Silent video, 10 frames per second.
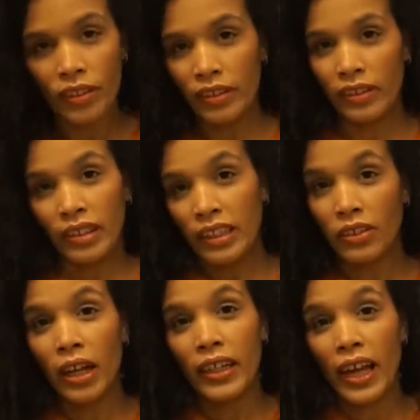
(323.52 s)
it's
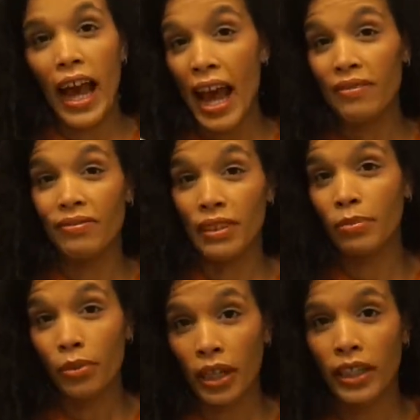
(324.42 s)
quite a
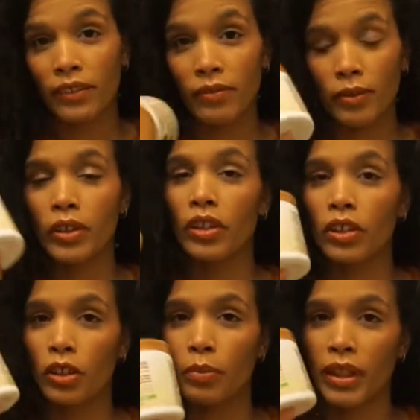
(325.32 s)
hefty price for a
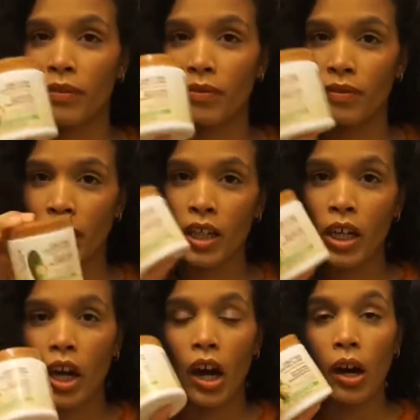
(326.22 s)
little bit of
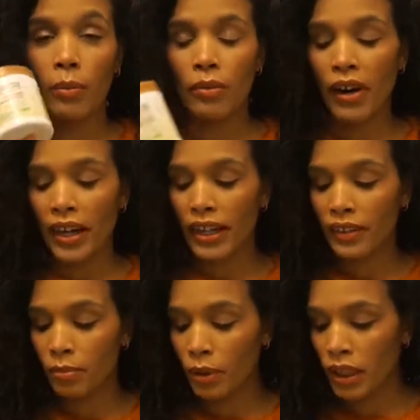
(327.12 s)

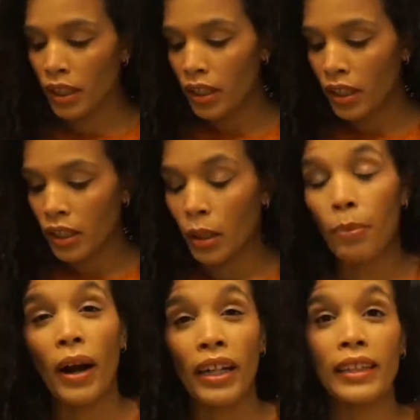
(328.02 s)
product. But the
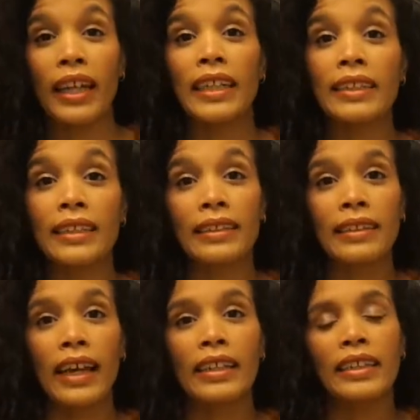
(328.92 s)
product that I
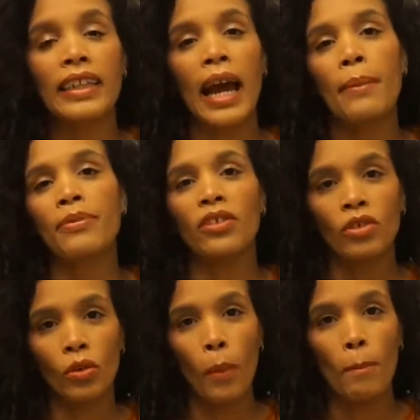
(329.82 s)
dislike the
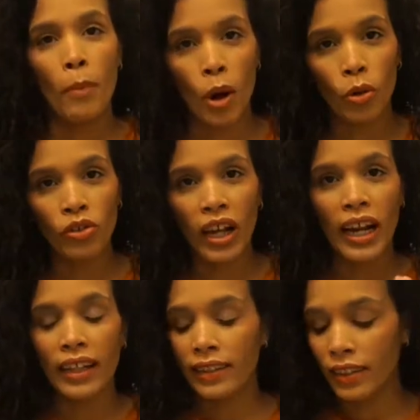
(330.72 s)
absolute most
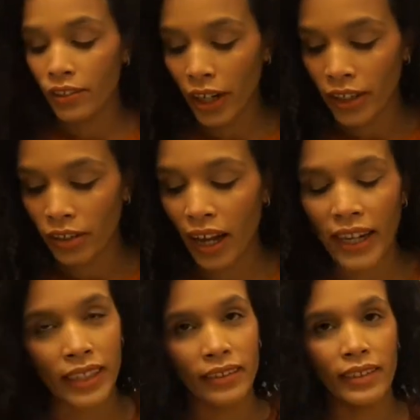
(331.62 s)
out of this entire
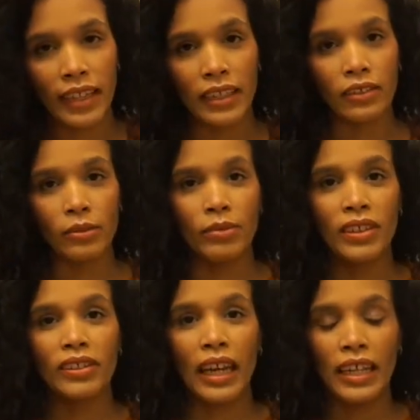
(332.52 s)
line is the day cream.
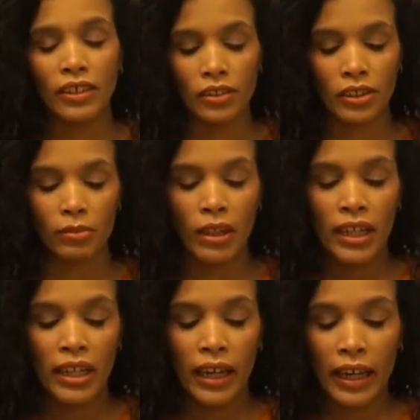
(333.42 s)
This day cream
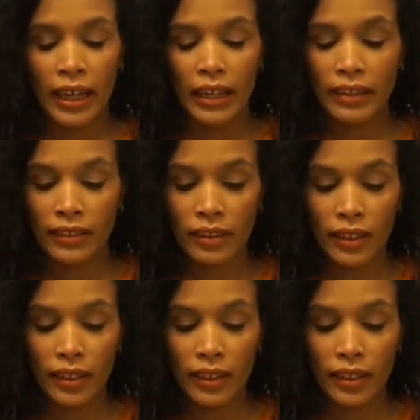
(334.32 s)
is